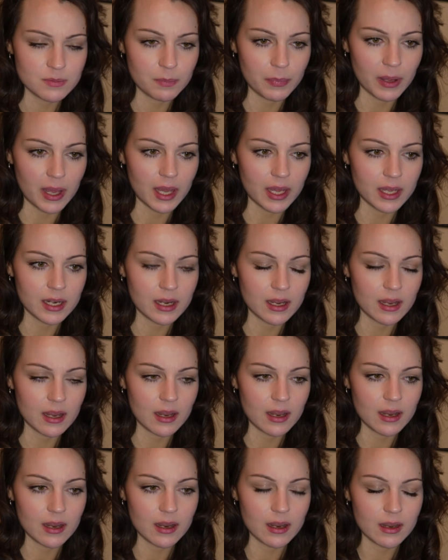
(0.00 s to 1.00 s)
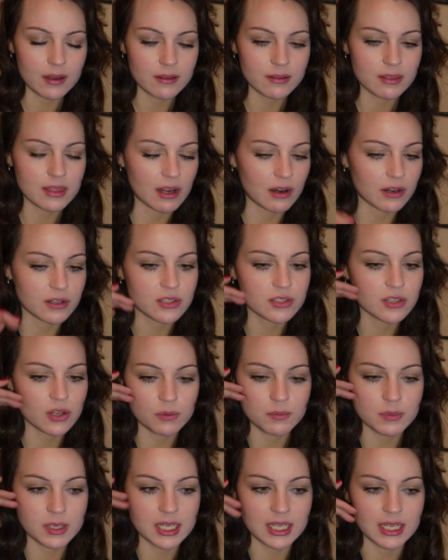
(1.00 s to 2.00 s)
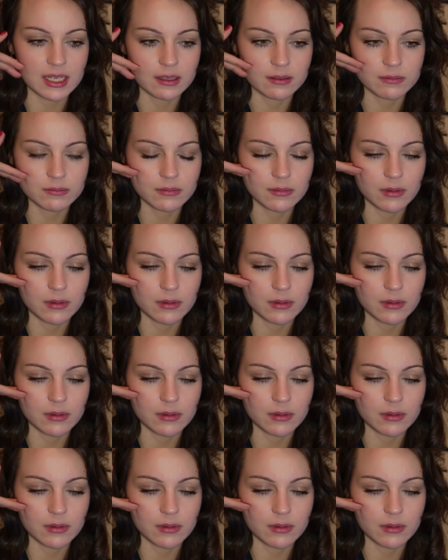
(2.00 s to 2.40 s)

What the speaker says: but there are so many